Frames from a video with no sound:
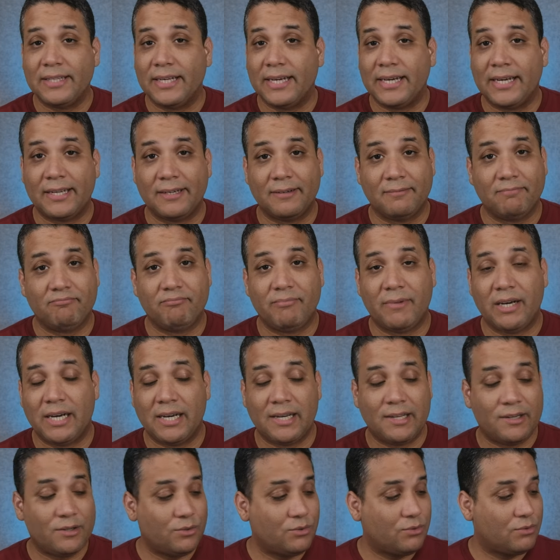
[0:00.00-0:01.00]
that,
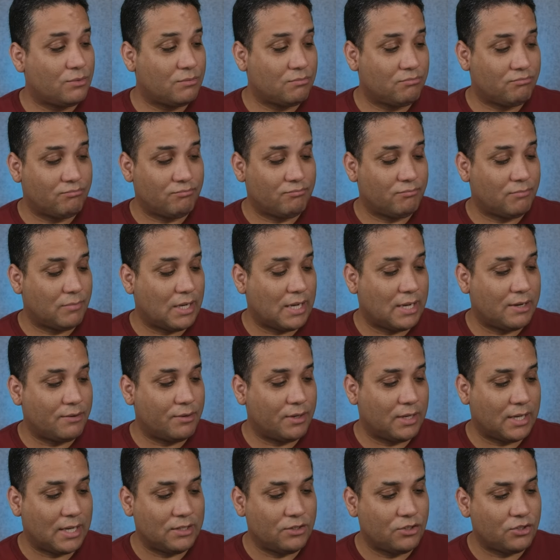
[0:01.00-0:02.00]

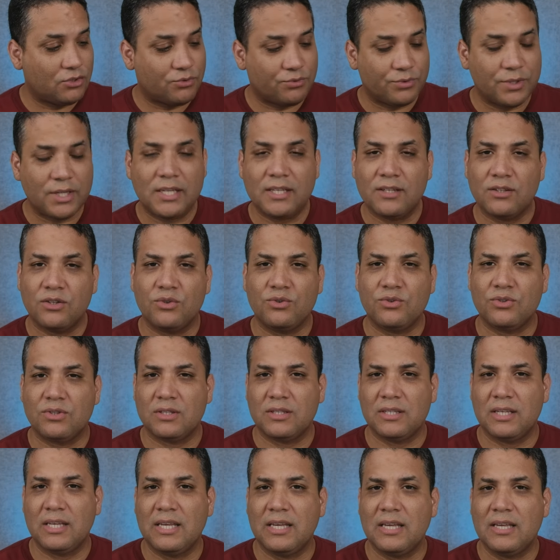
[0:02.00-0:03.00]
I just really don't
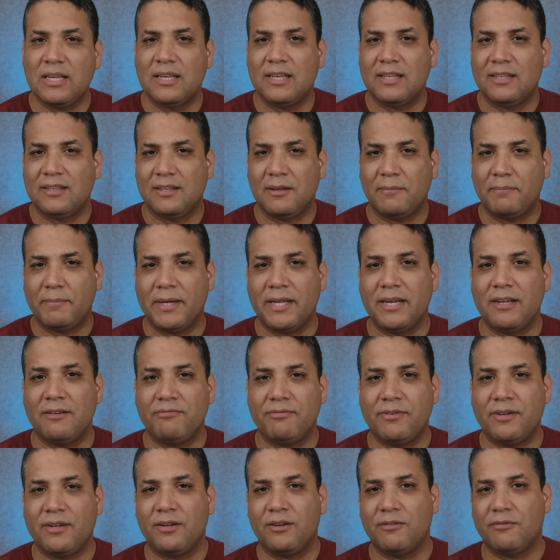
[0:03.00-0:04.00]
see the
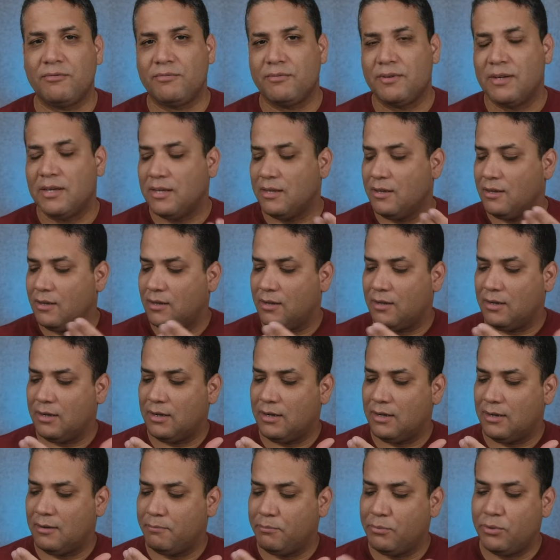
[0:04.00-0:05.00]
benefit of
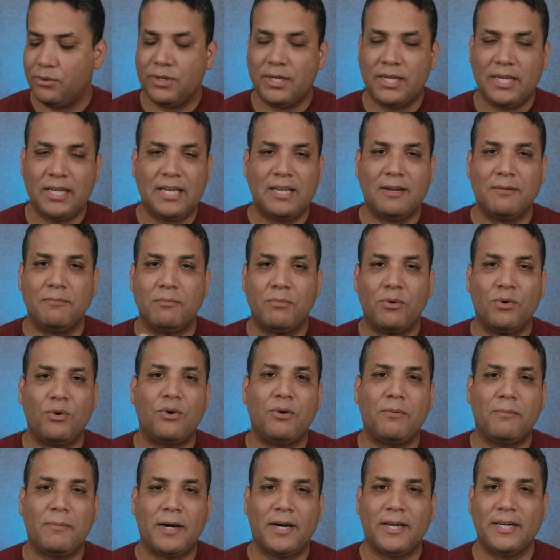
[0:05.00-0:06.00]
putting in
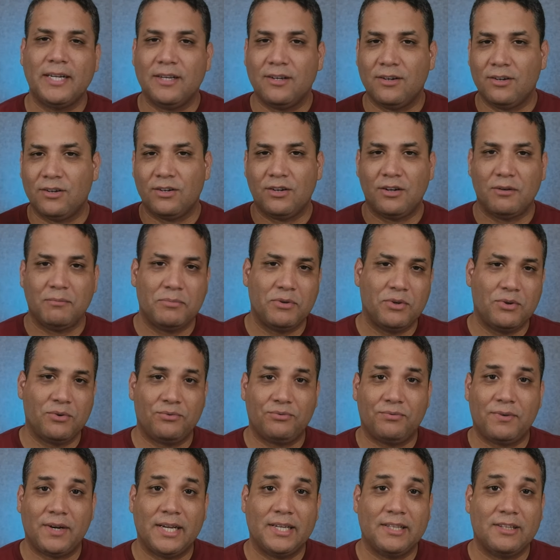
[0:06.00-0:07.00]
more money on a
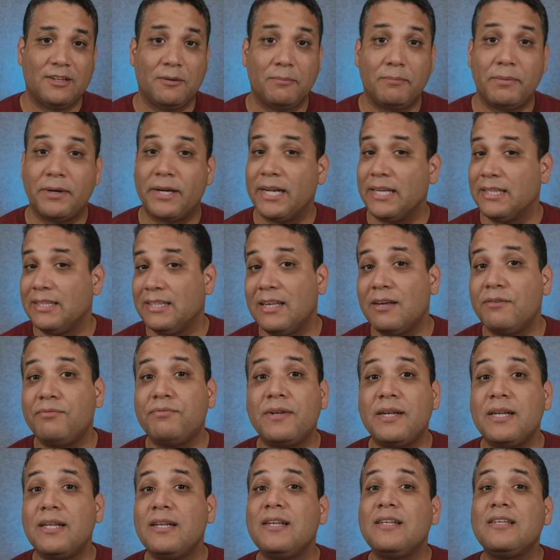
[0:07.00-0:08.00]
viewfinder, but I
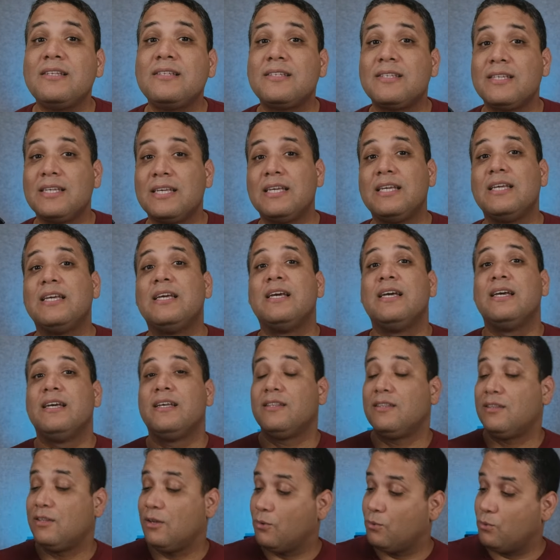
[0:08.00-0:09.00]
definitely see
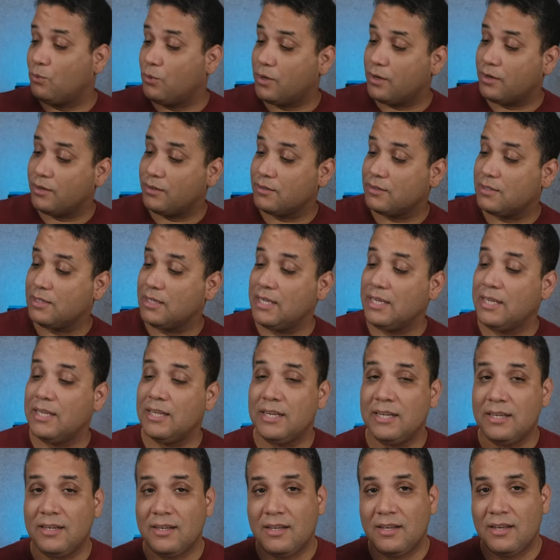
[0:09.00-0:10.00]
the worth
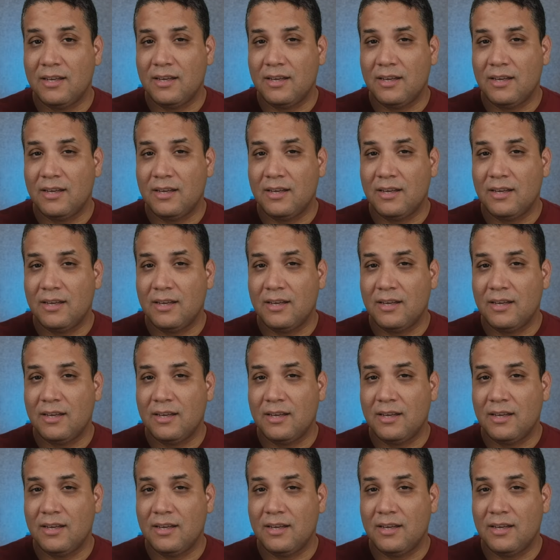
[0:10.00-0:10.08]
in